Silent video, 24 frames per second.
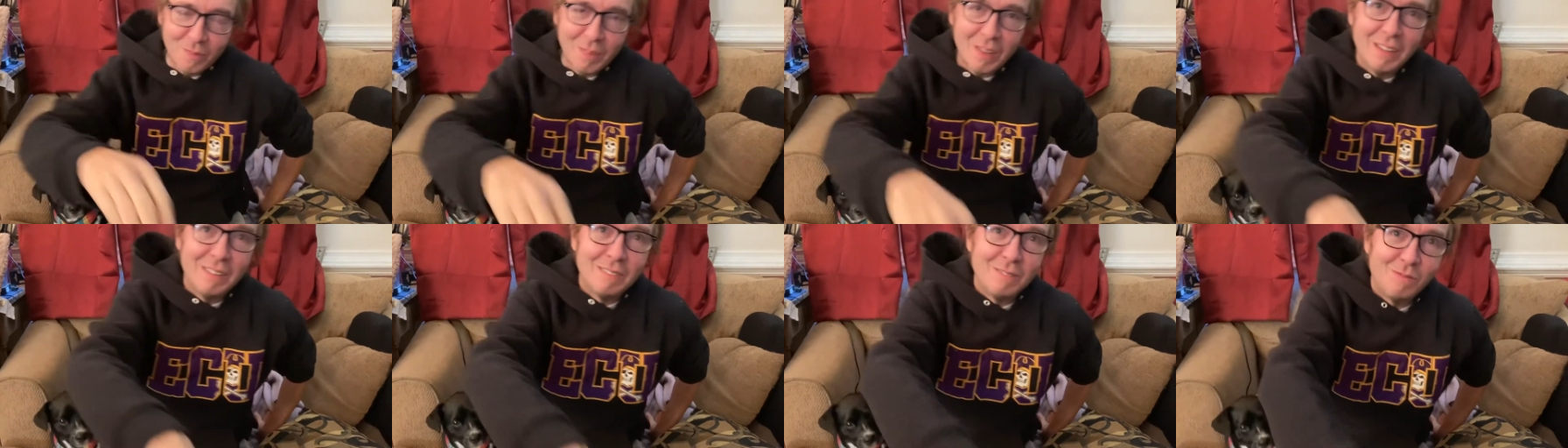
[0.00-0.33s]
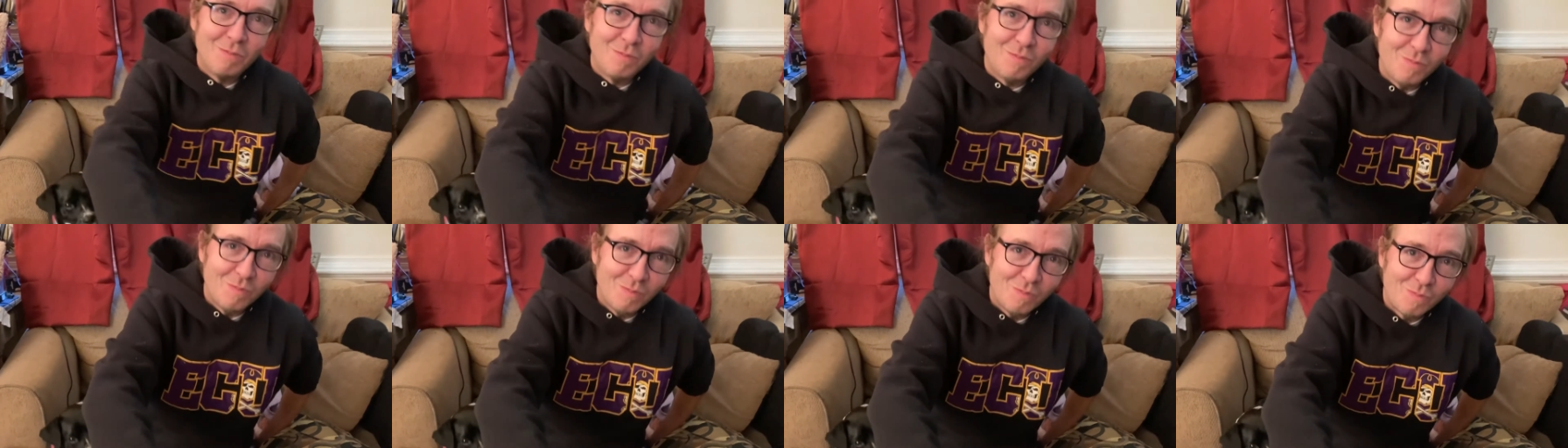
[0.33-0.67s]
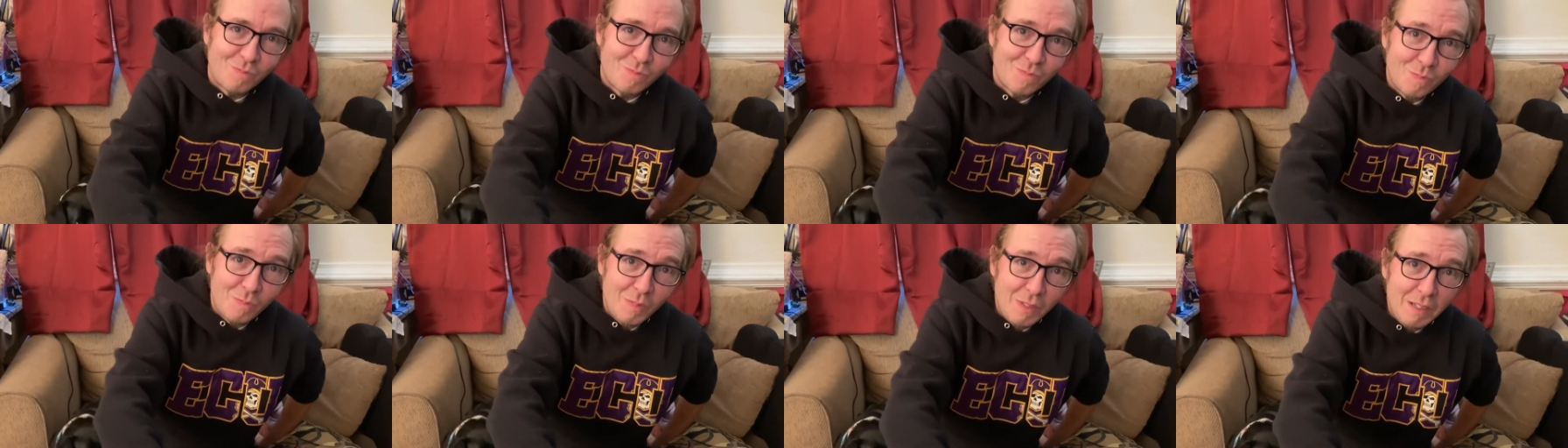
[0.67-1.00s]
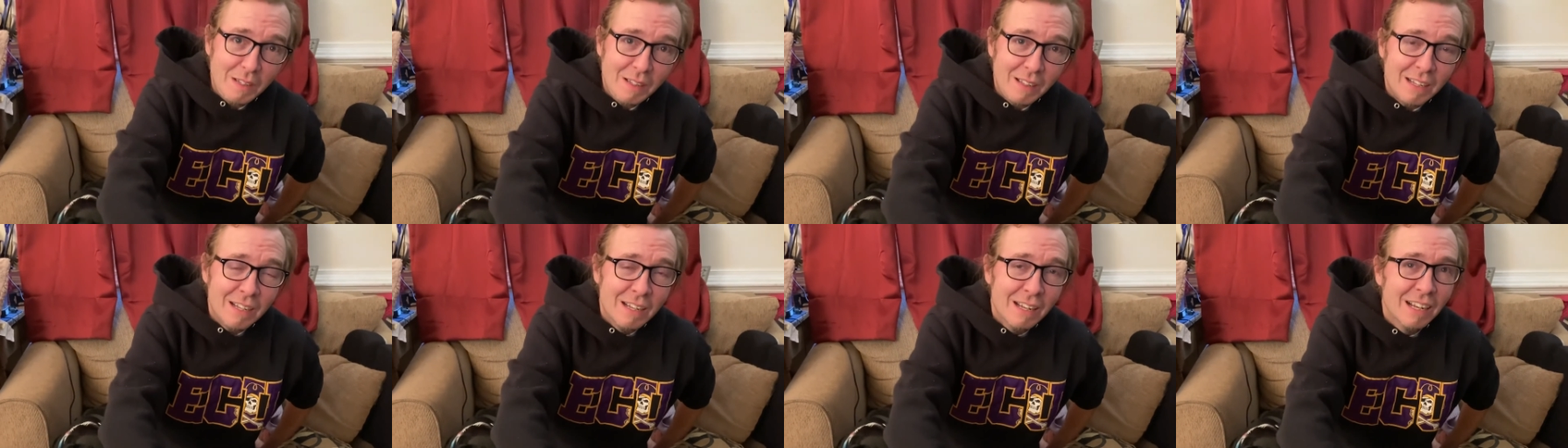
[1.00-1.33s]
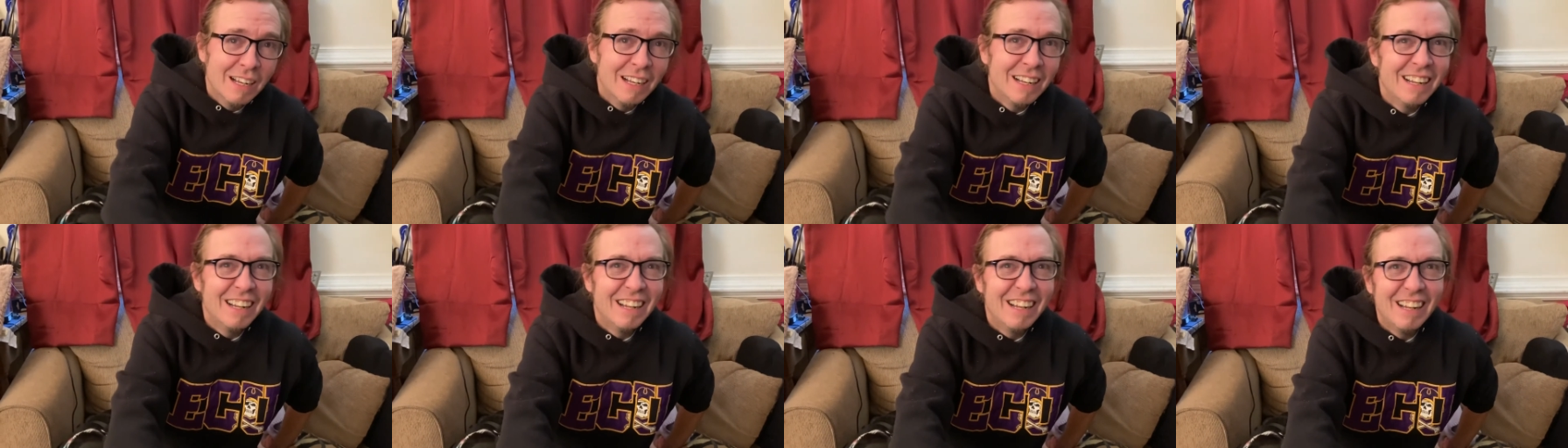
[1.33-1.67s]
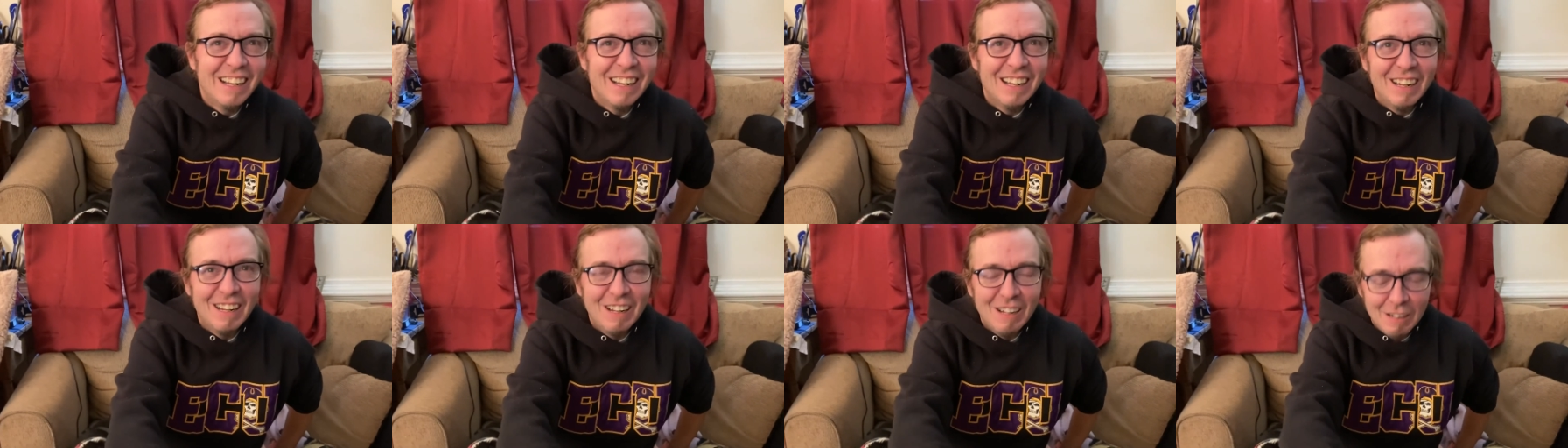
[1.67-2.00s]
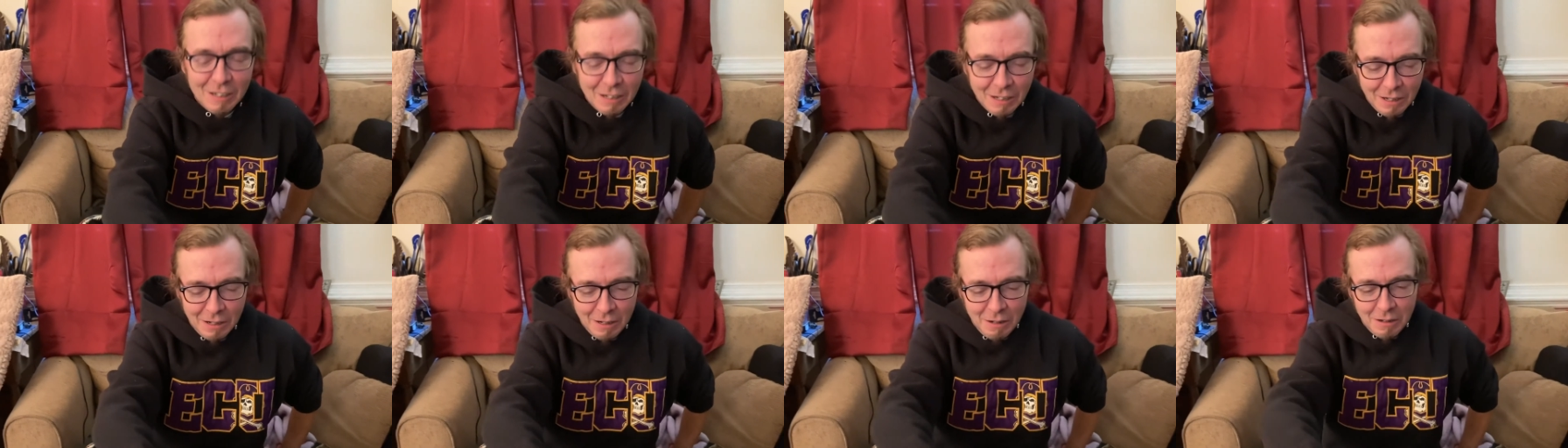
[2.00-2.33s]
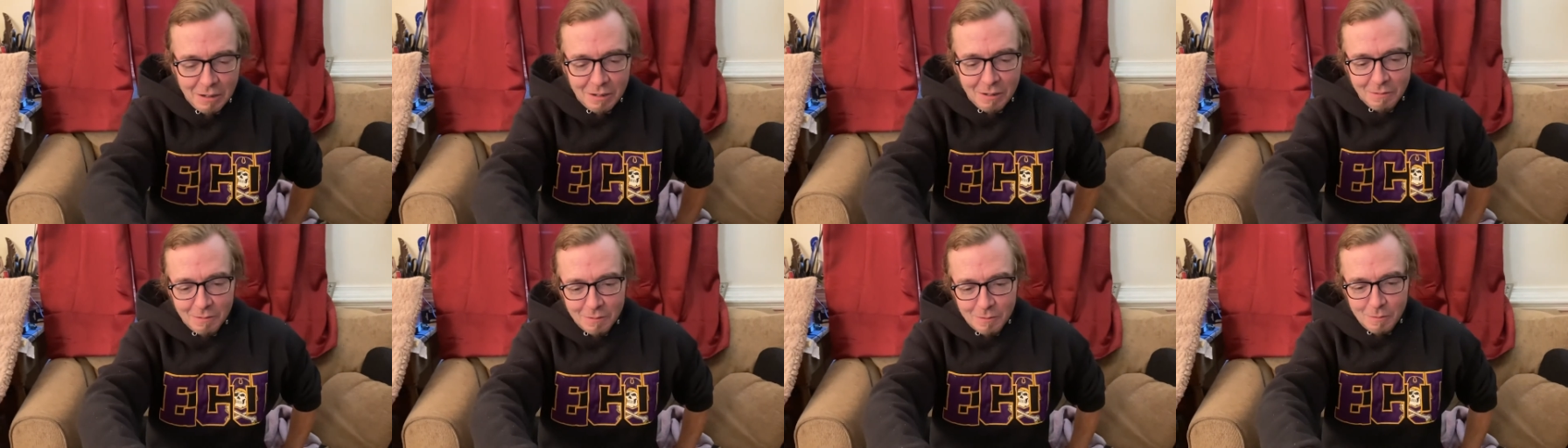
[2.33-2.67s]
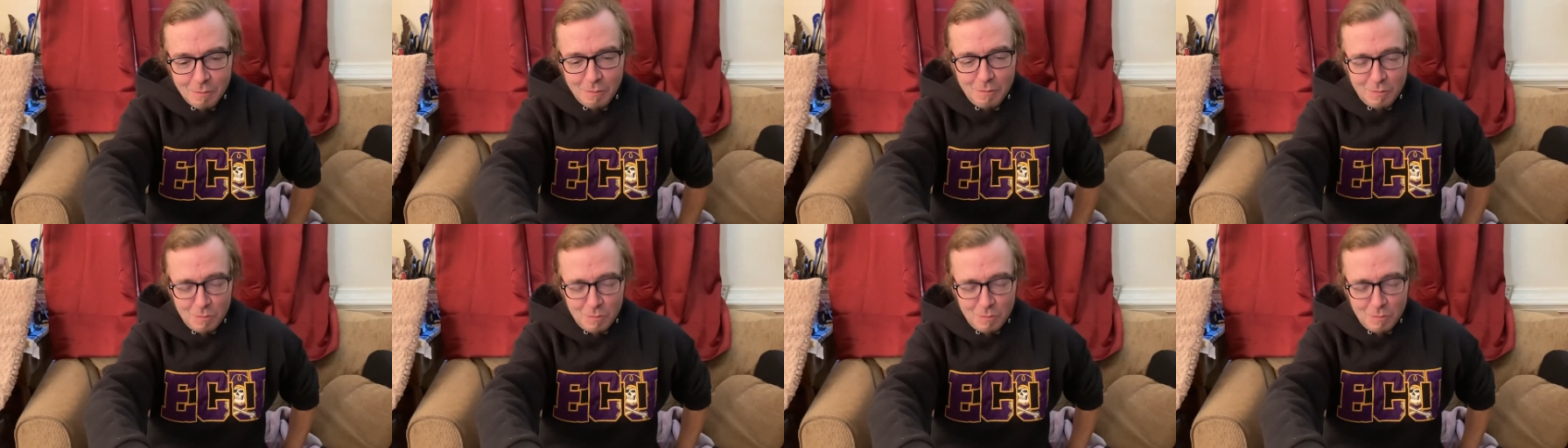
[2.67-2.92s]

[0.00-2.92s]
this is a good example of you didn't learn the first time.